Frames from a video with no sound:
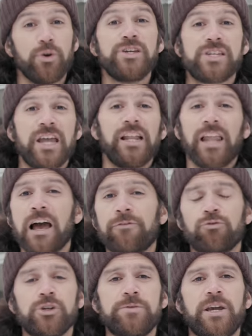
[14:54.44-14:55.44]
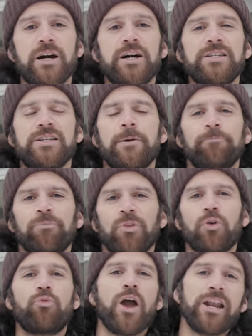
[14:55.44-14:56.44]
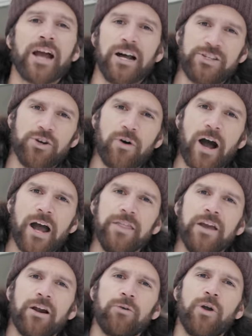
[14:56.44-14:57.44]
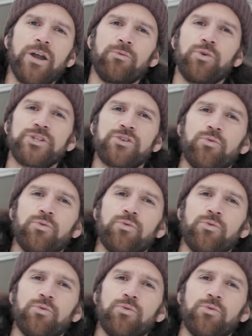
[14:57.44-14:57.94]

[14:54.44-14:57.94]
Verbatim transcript: reason they left was because the rent got so high. Their rent was,